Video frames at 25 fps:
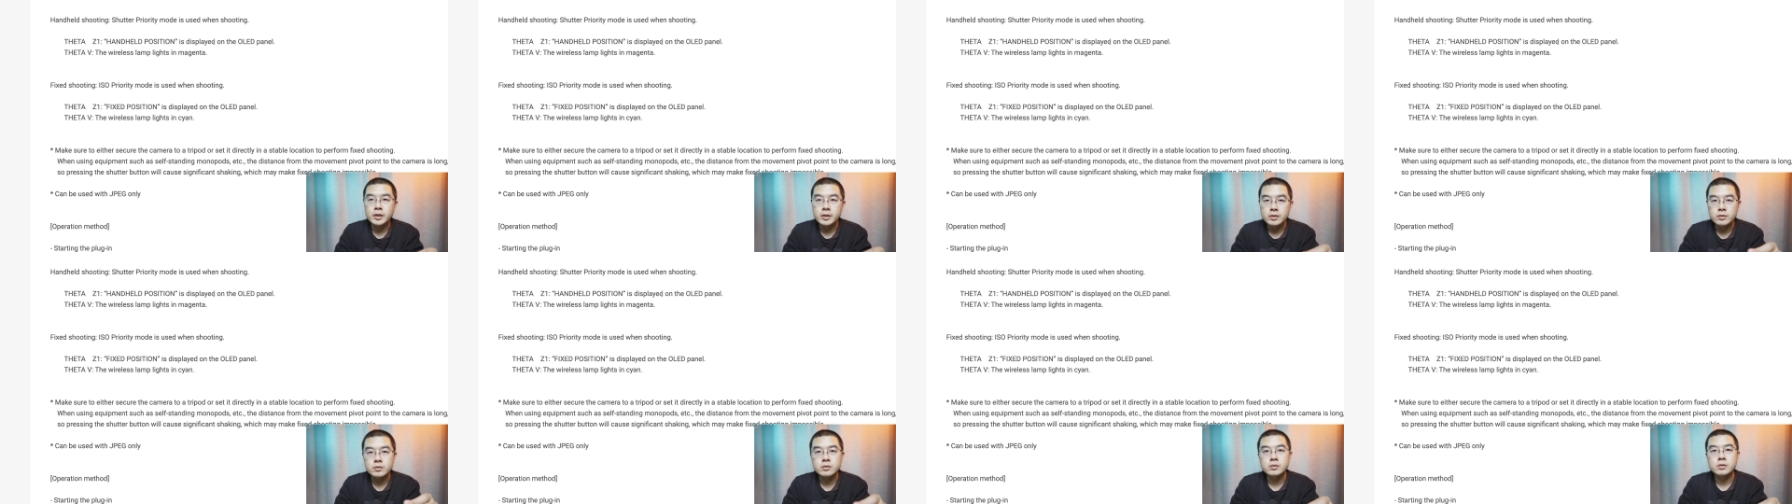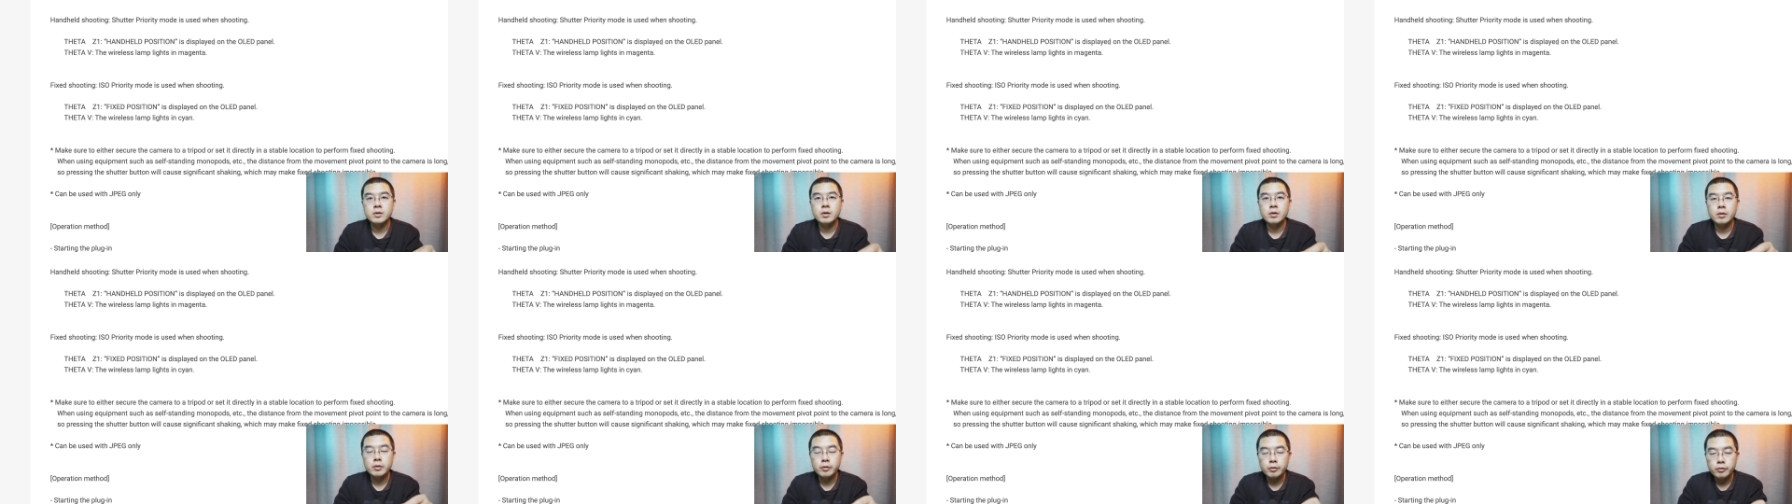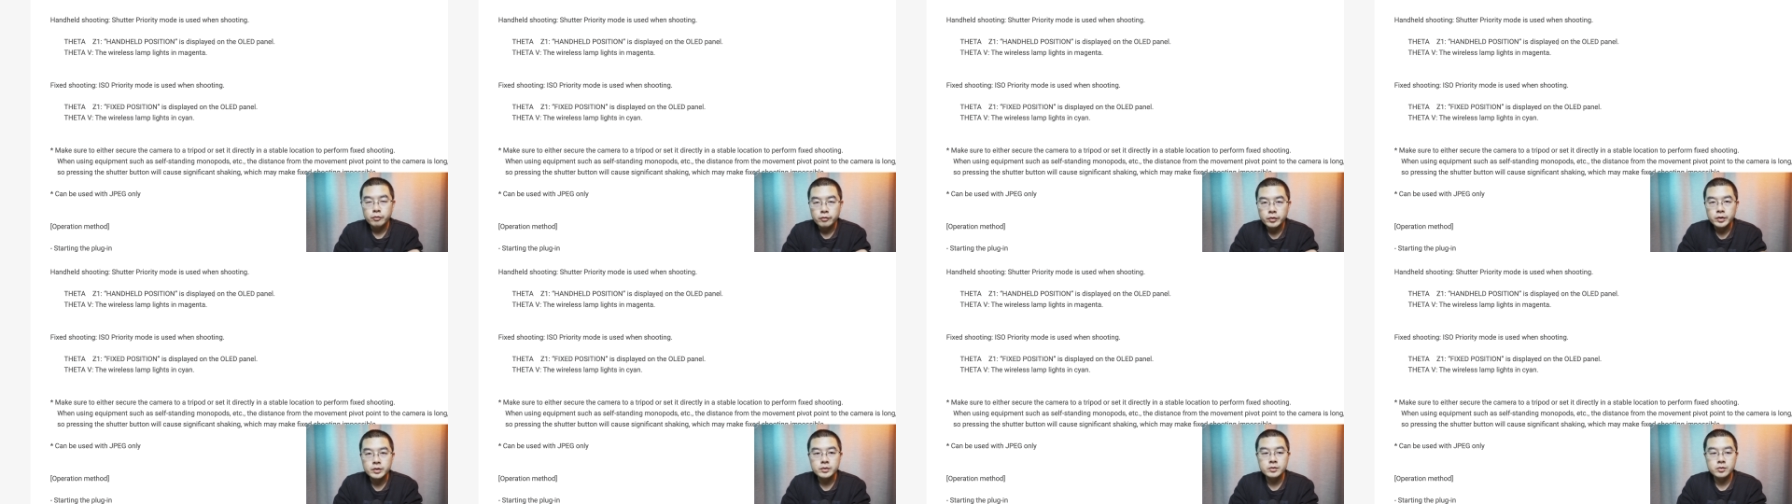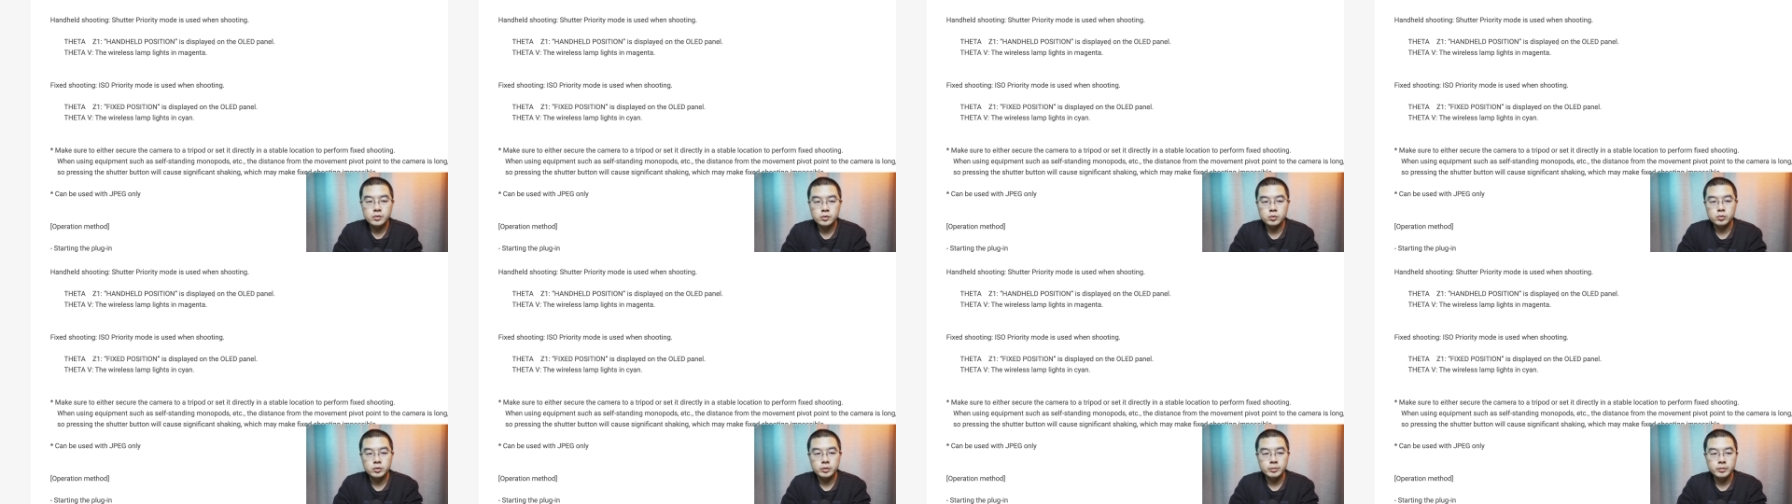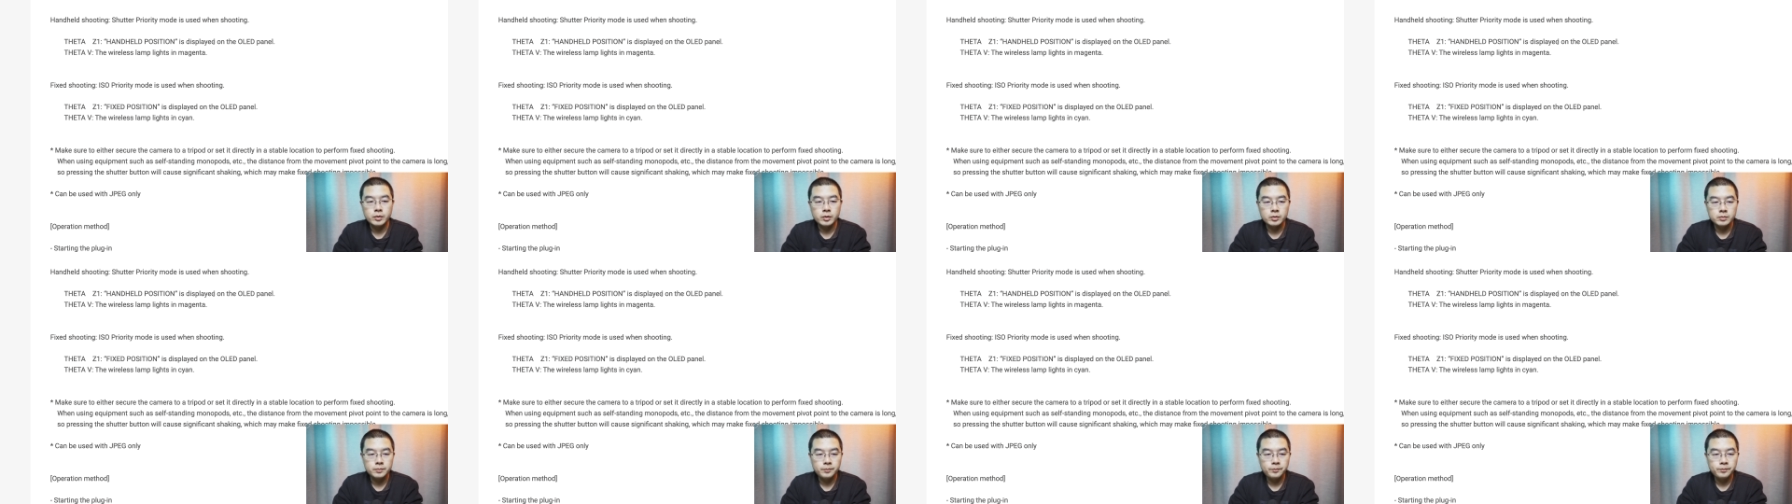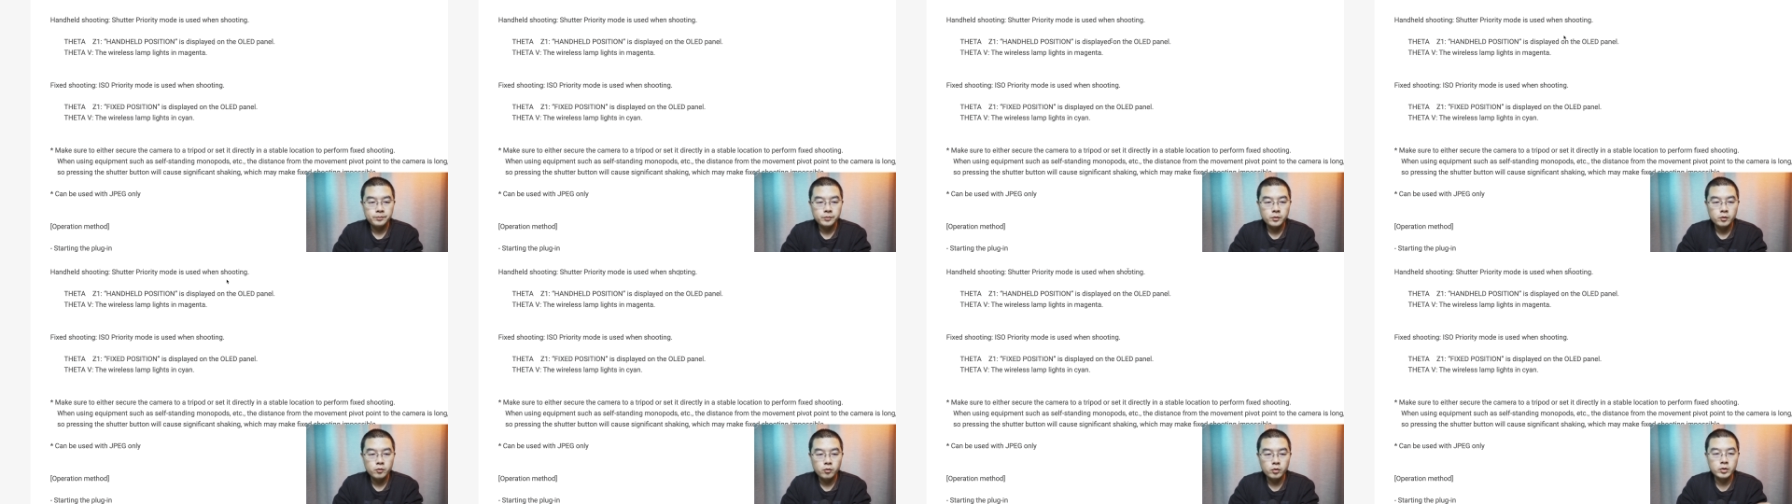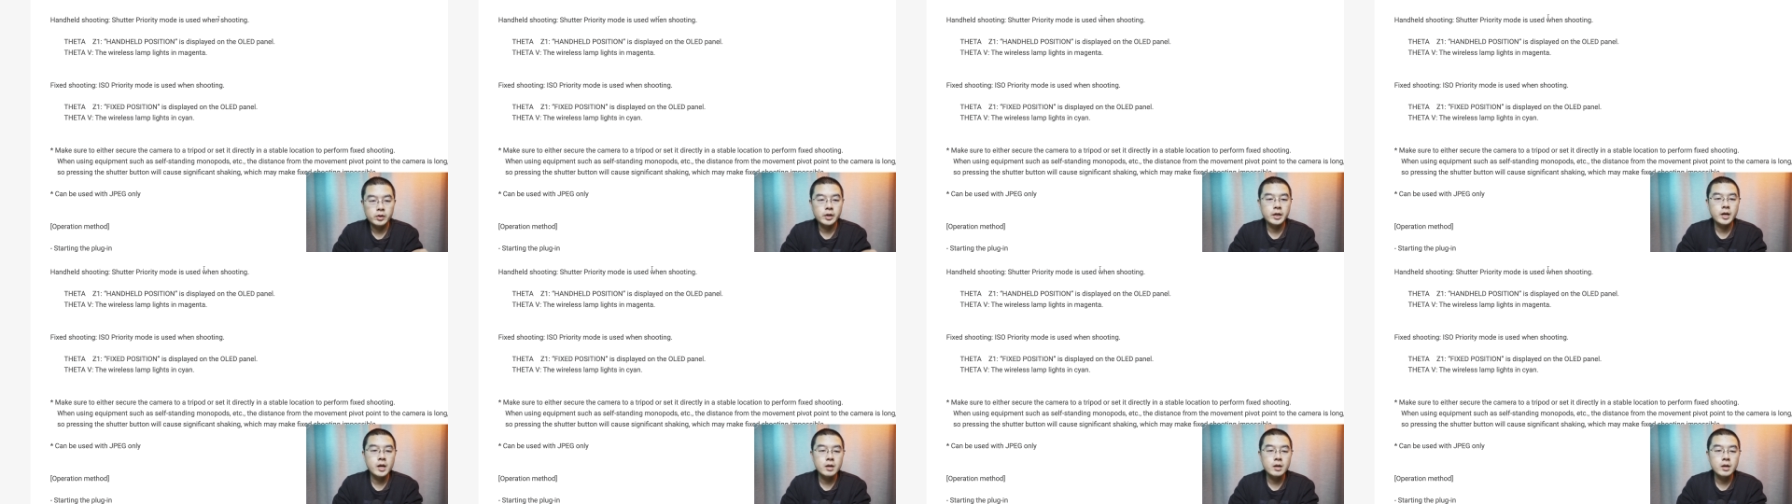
is the fixed shooting mode. For the